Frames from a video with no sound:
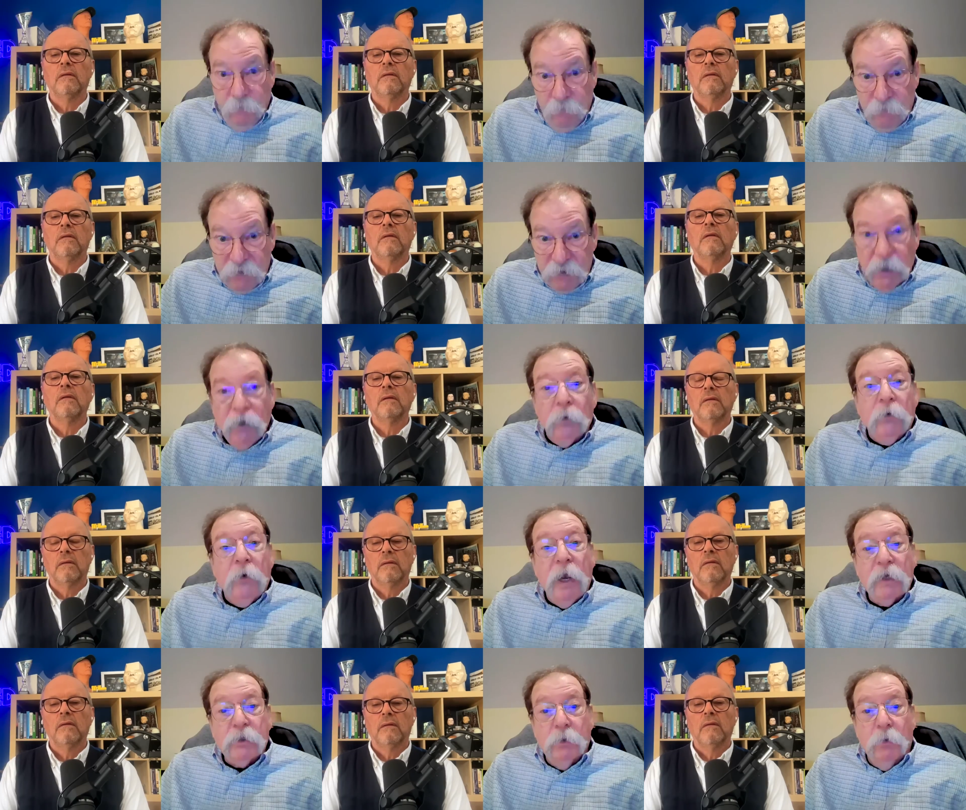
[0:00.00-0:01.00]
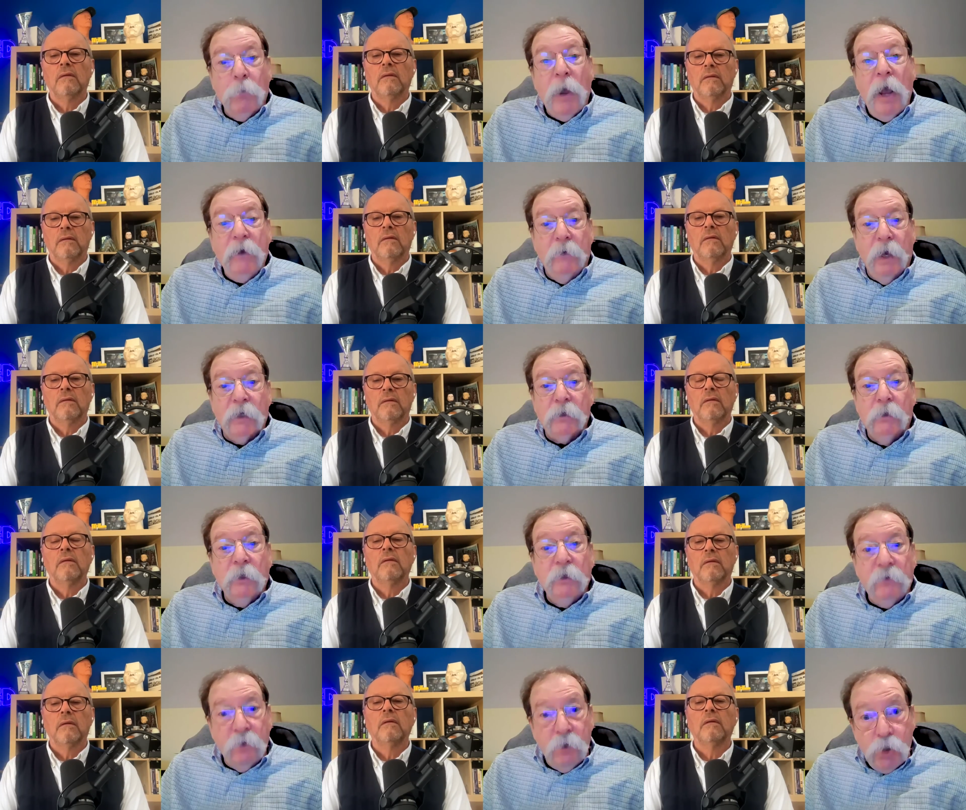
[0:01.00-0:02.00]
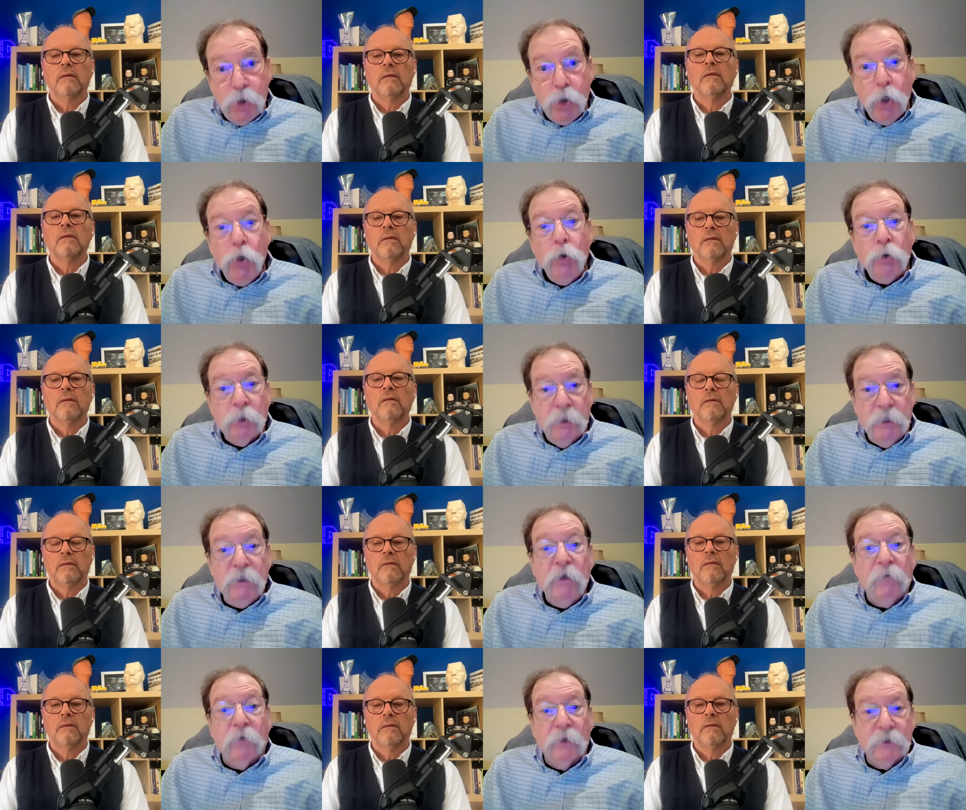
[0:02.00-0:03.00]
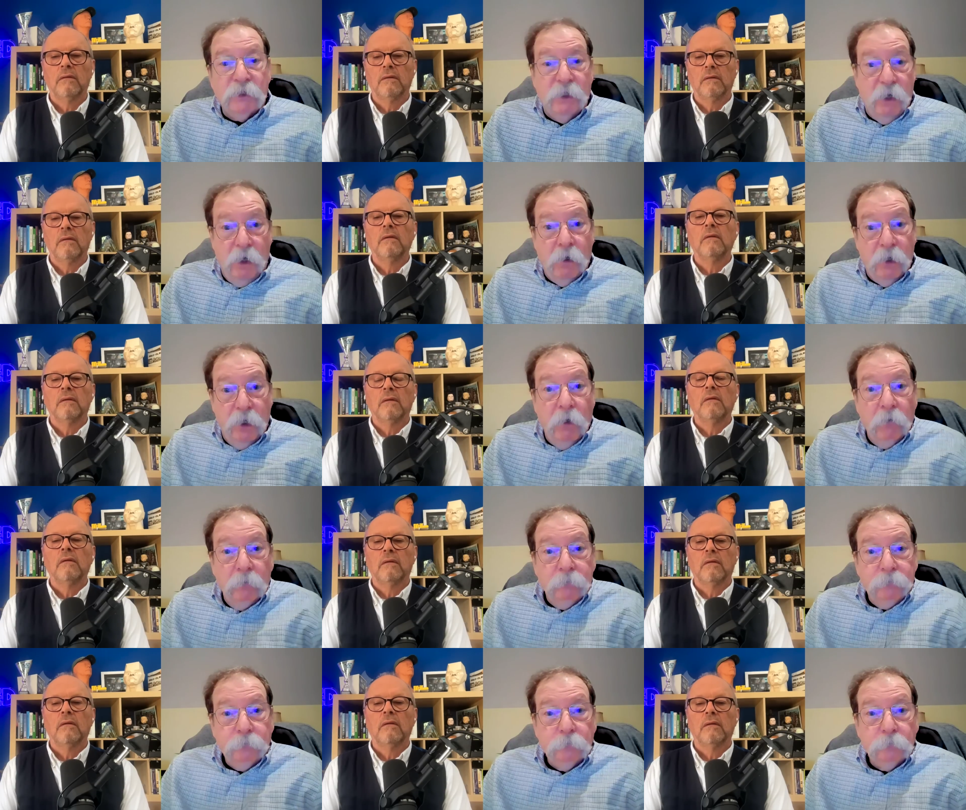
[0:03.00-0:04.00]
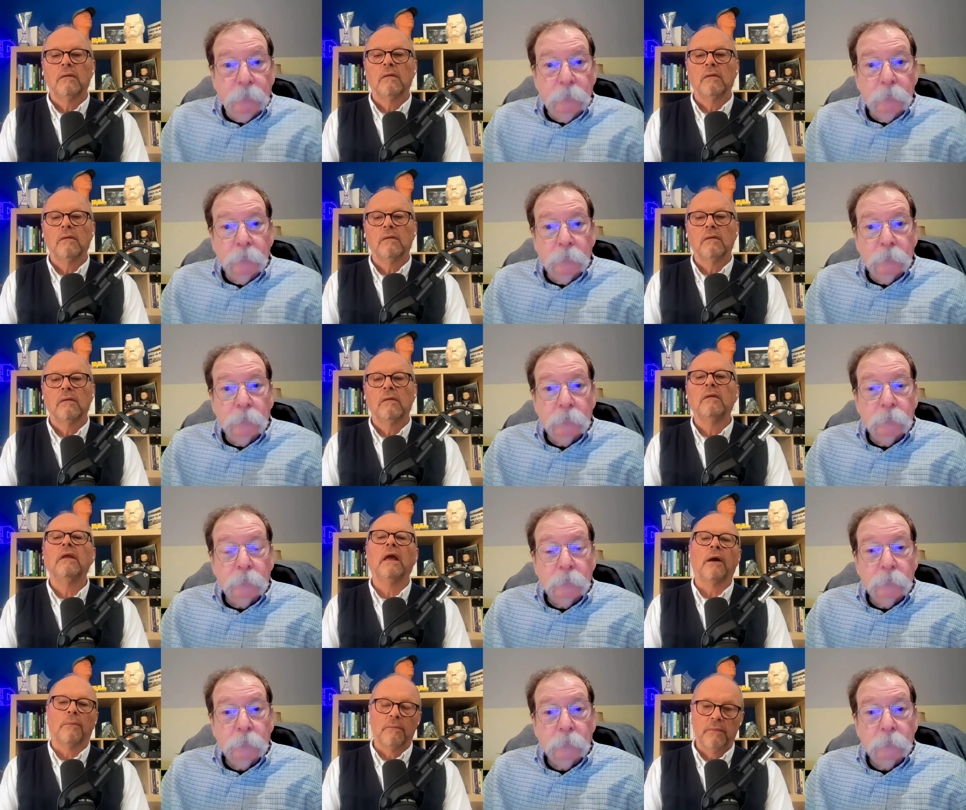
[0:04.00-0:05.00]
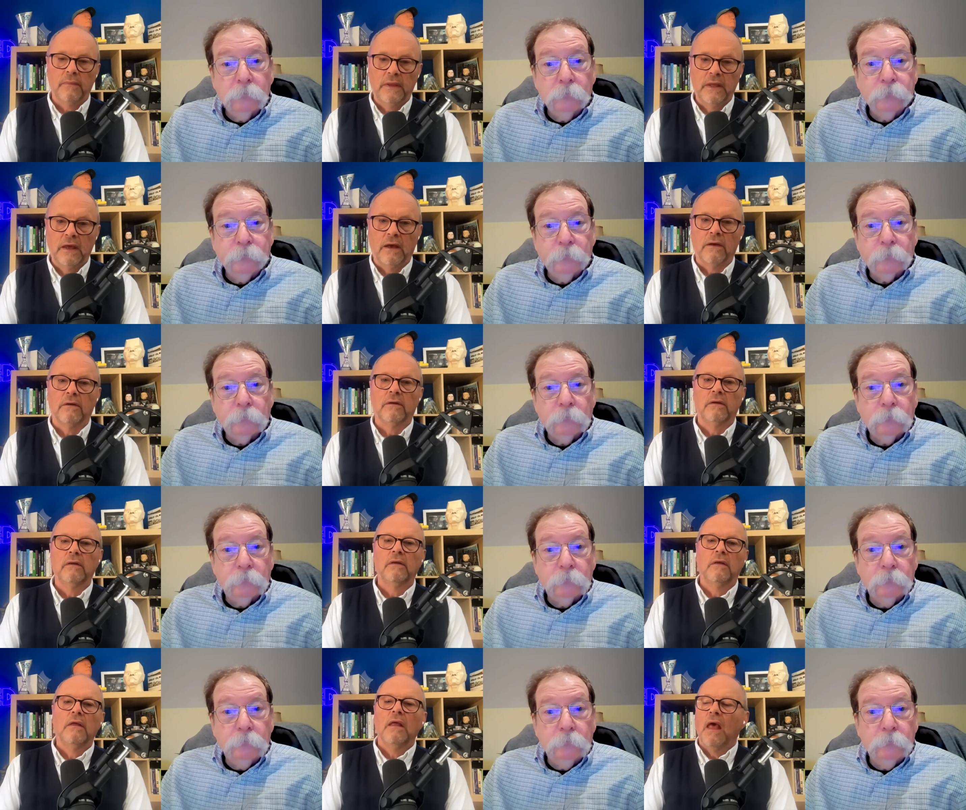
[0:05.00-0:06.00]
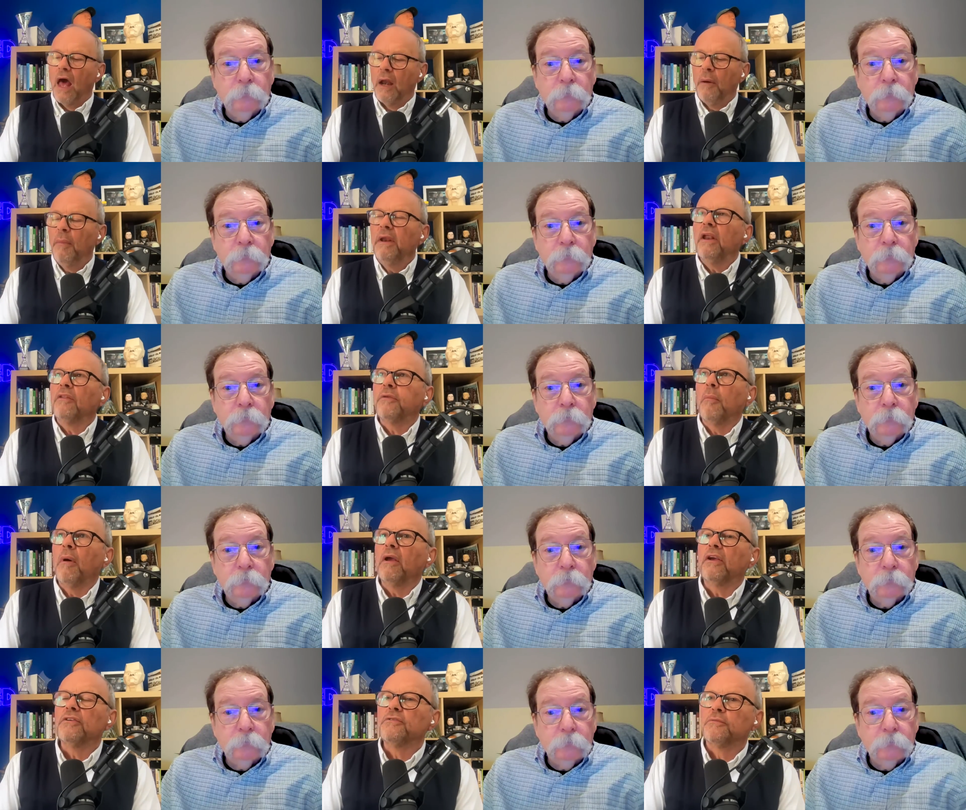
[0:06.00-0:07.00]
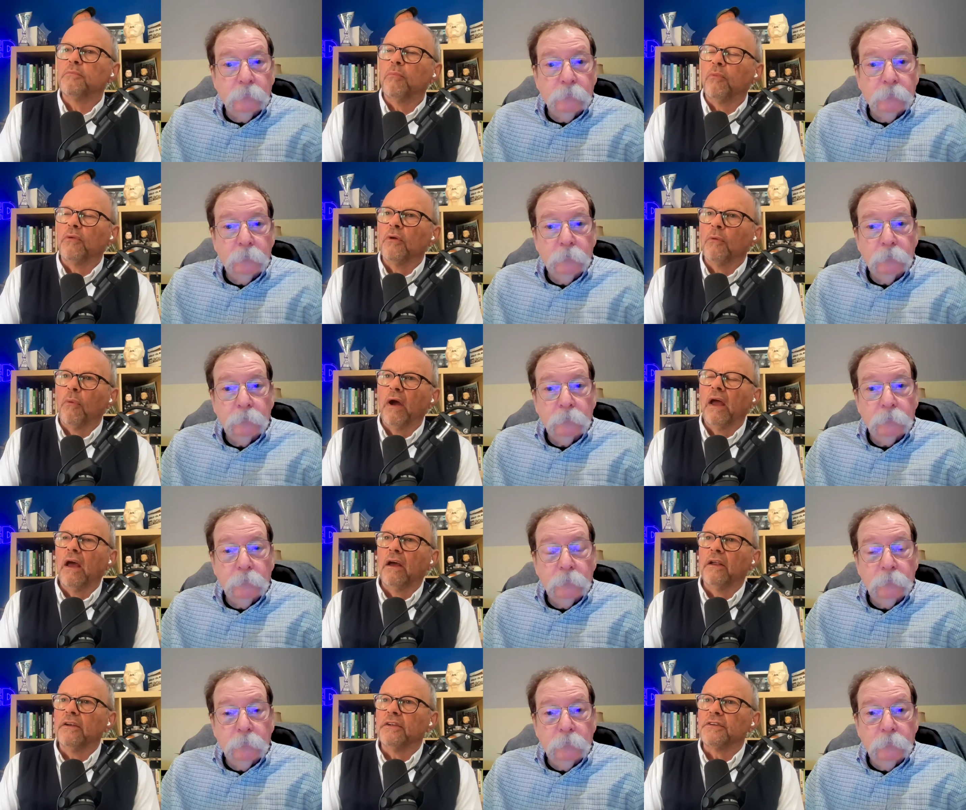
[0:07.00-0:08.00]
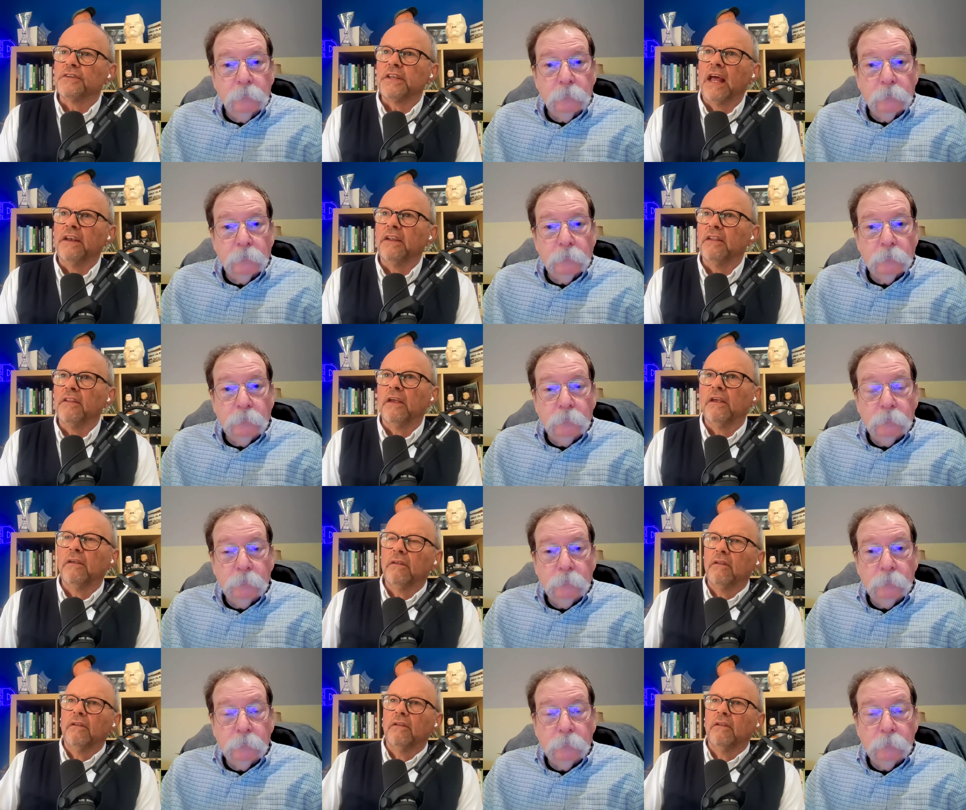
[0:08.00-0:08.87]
Speaker 1: single directional, bidirectional, it's a hugely different scenario.
Speaker 2: Yeah. Yeah, and I mean at the moment, because the way I understand it, the